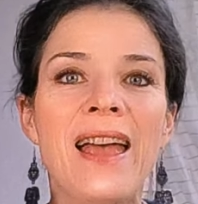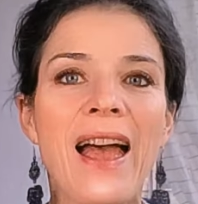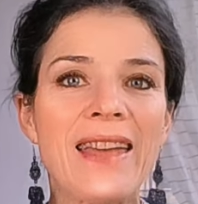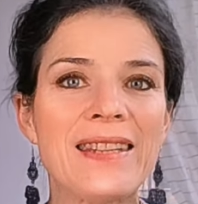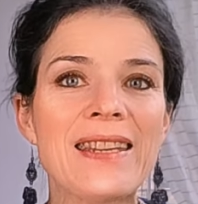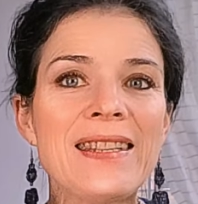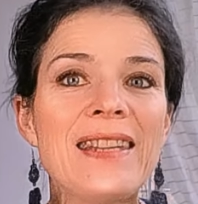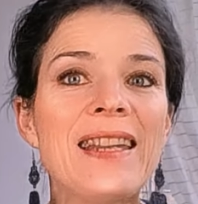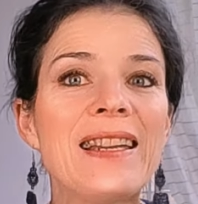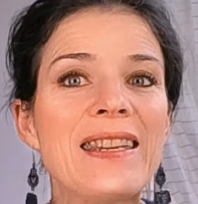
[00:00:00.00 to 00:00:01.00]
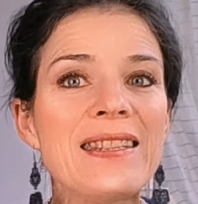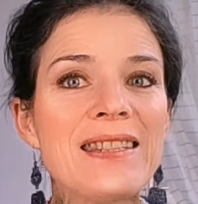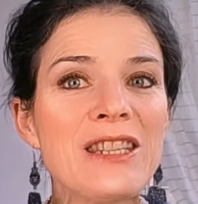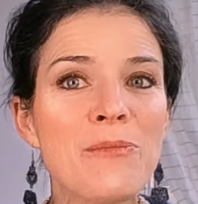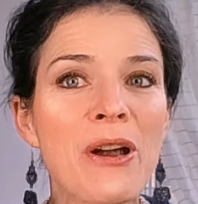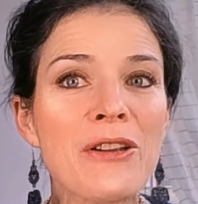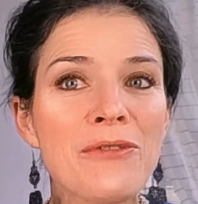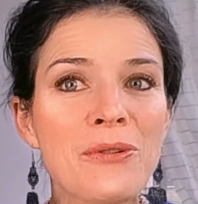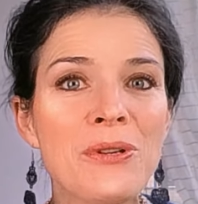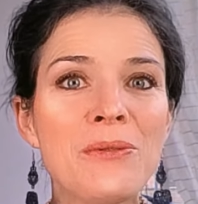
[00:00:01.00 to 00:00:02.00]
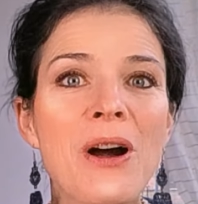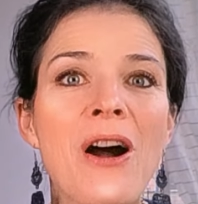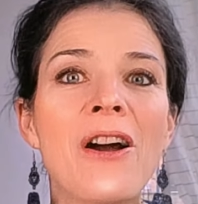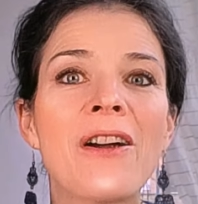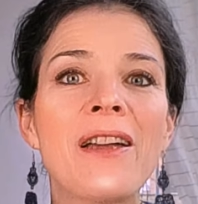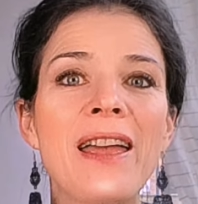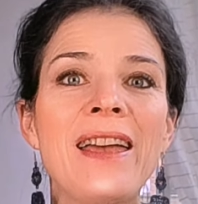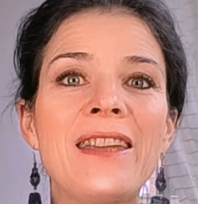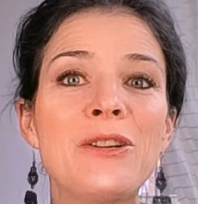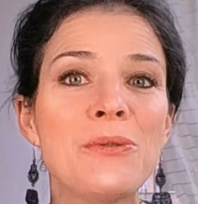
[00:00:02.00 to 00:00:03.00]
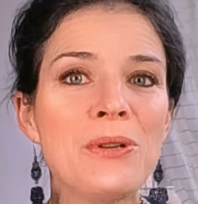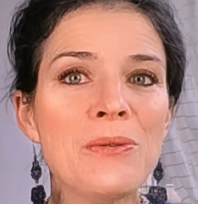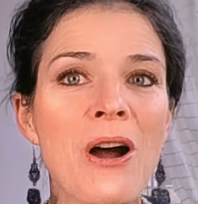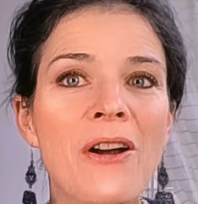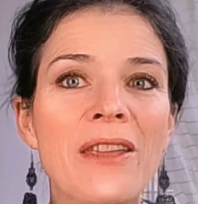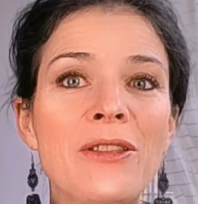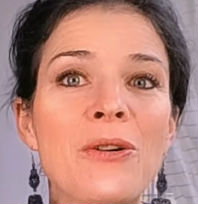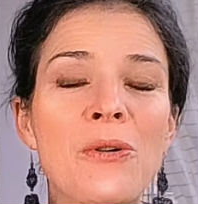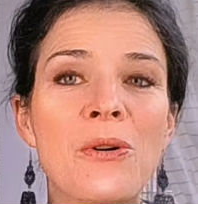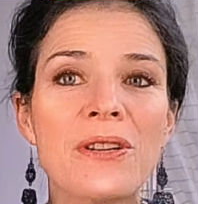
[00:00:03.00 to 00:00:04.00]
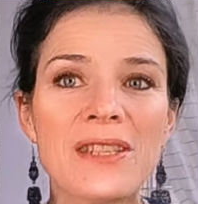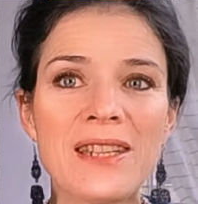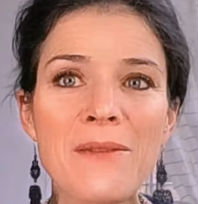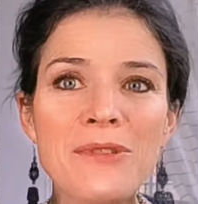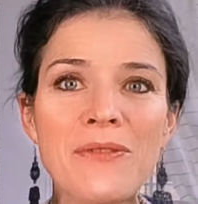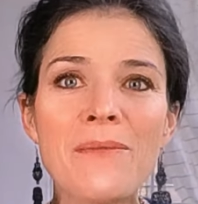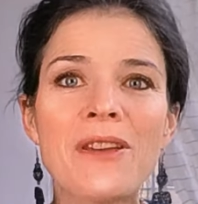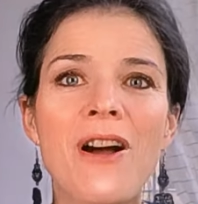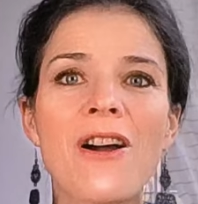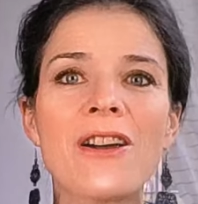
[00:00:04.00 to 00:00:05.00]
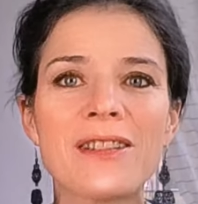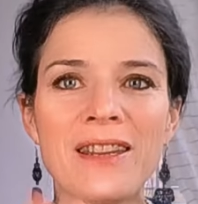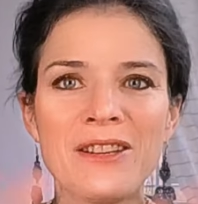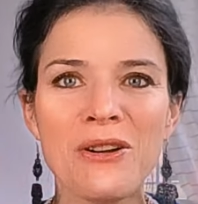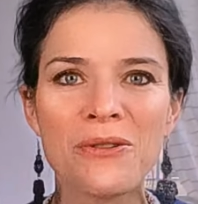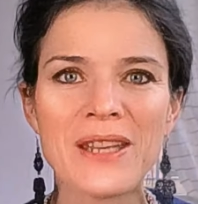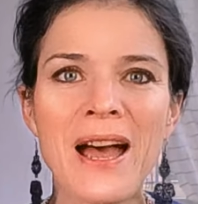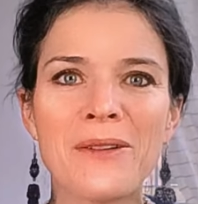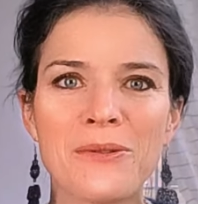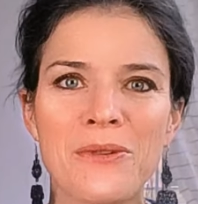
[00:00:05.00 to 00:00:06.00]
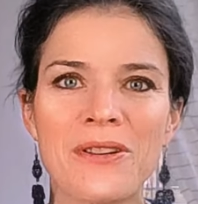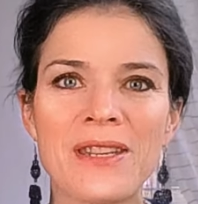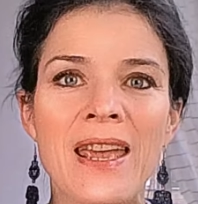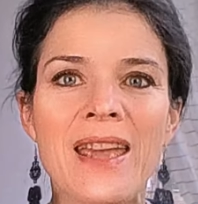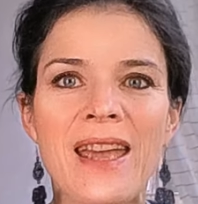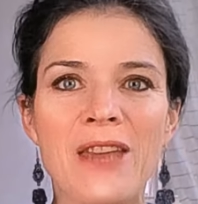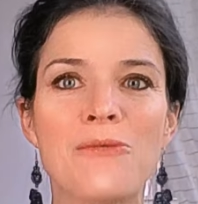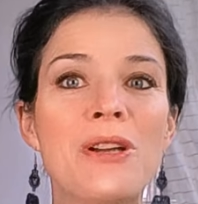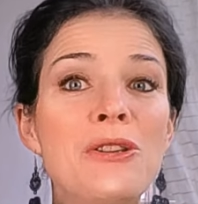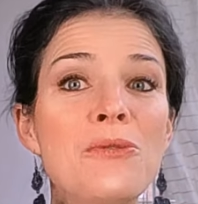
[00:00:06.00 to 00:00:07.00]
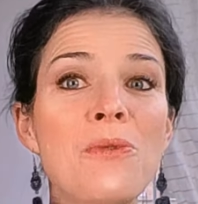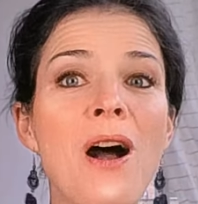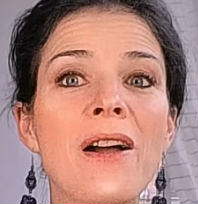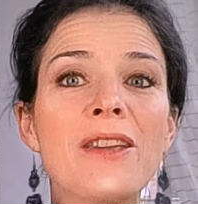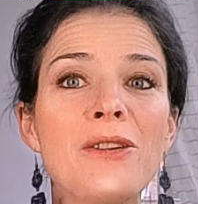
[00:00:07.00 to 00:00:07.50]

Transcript: As I said, elegance is part of who you are, and who you are at the core stems from the heart and goes outwards. And when you walk,